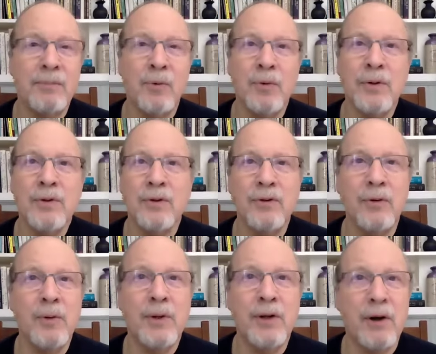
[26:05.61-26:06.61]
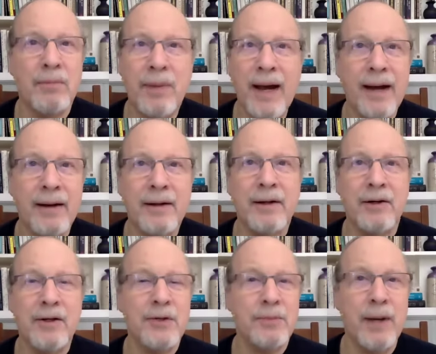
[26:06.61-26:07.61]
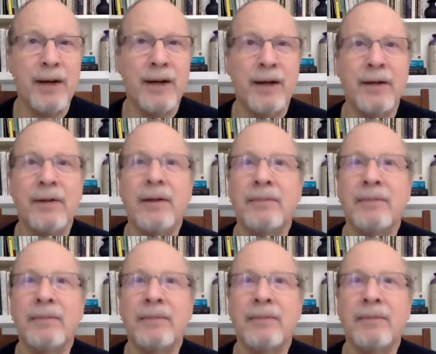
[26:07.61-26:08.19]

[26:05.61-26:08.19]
and more to do with our back, our spine,